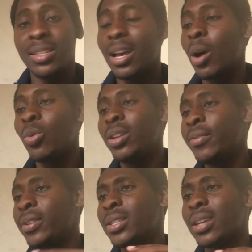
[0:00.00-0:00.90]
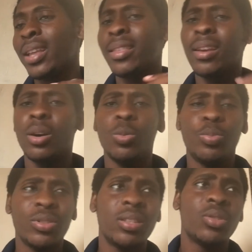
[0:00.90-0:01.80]
I'll leave it. I think I'll
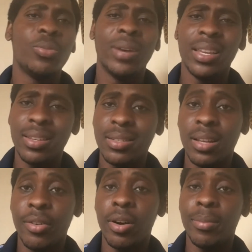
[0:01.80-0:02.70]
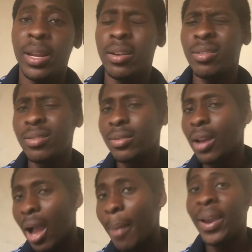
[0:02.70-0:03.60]
put it on my Instagram, and
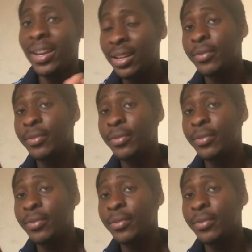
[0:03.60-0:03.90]
I might leave it